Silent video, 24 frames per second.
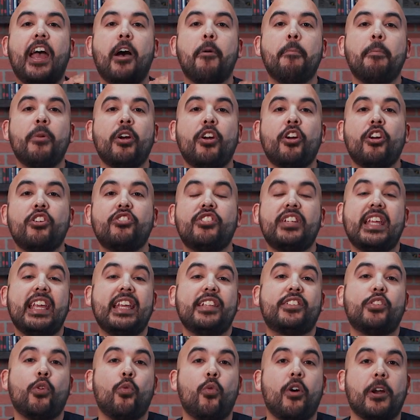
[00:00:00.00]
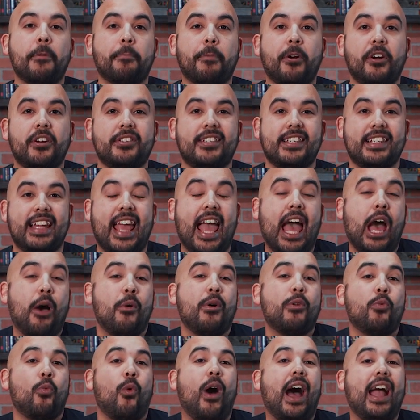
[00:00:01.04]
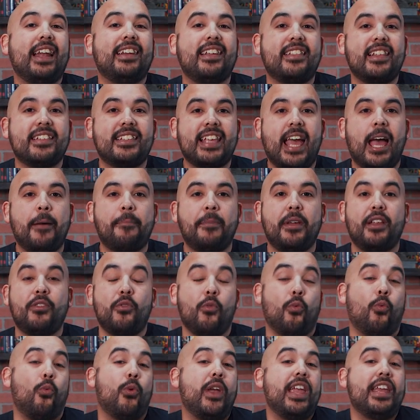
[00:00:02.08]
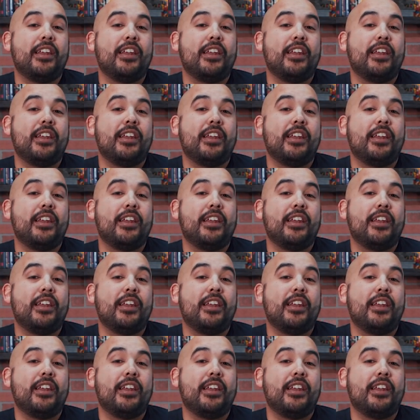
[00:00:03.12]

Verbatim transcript: now merged into one person. How and why did this happen?